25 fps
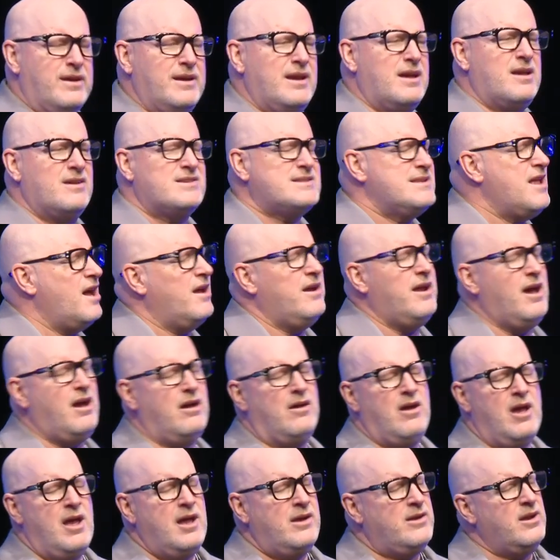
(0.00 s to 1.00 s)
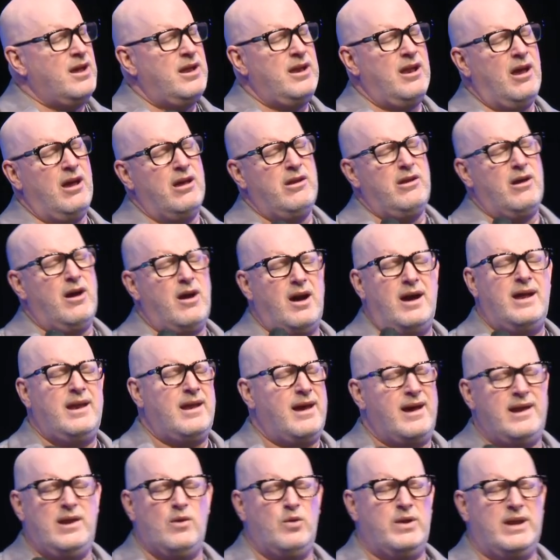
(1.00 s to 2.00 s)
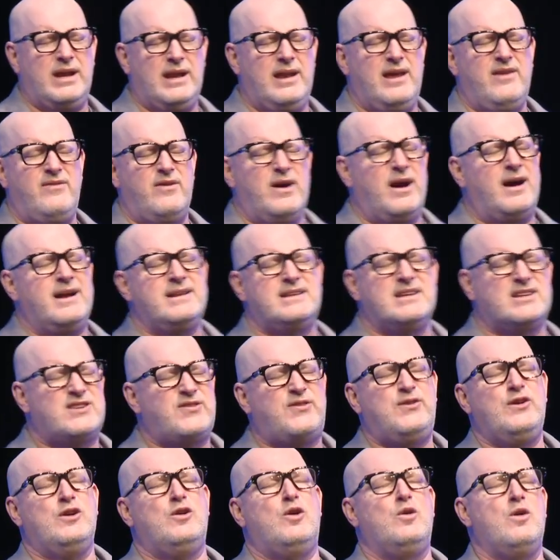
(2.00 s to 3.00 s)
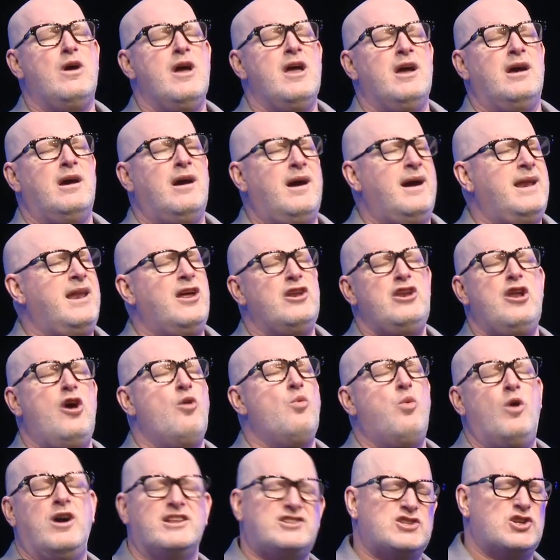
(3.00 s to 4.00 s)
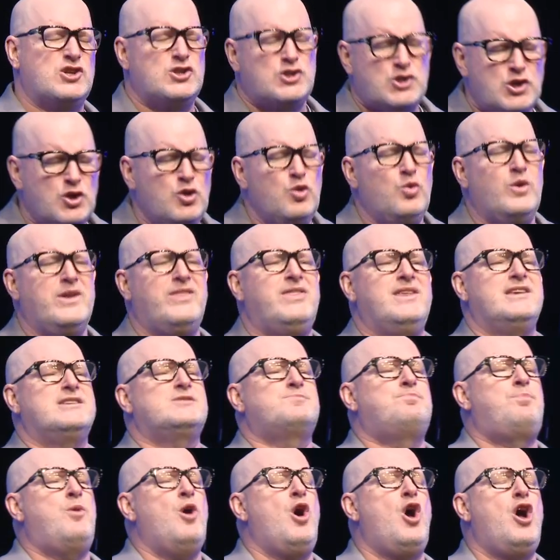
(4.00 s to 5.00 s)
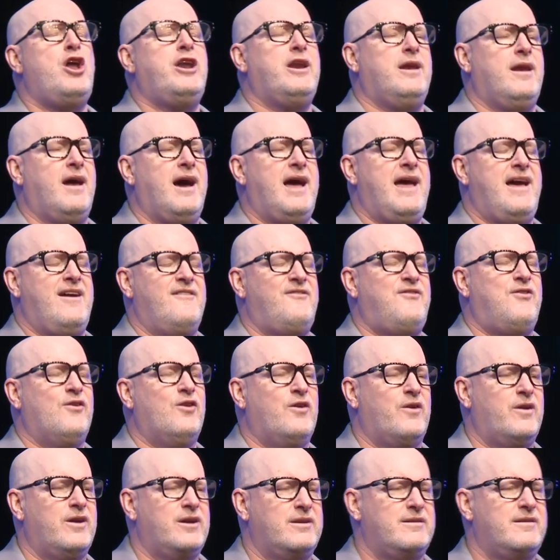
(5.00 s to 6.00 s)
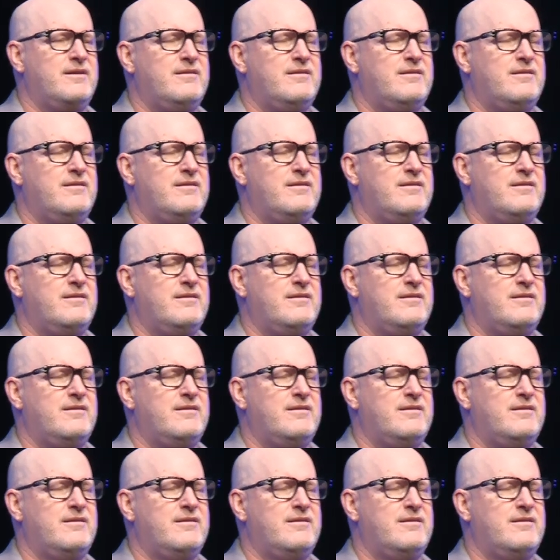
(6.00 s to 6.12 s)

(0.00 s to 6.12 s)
He goes, no, no, no, no, no, I, I don't want to leave it. I just feel, I don't know what to do with this burden I have for it.